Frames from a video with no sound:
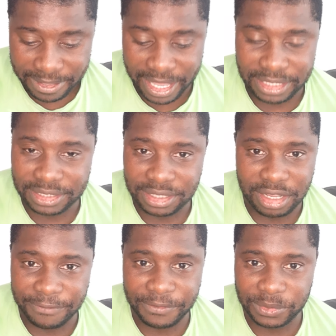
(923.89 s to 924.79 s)
And
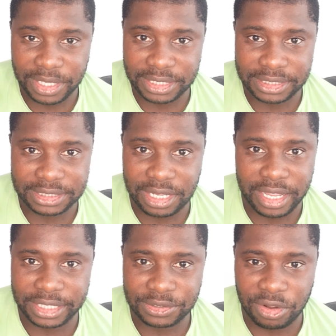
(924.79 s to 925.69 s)
I feel that this
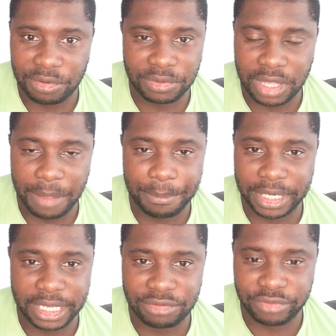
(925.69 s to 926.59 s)
guy has got
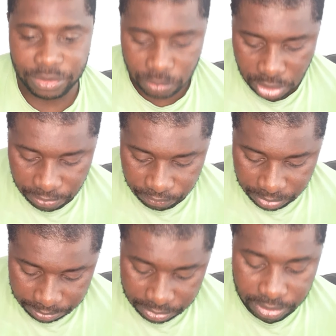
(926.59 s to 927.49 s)
liability written all over
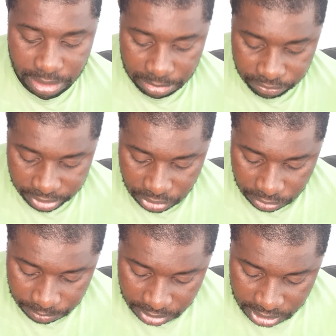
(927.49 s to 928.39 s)
him. Let me read on.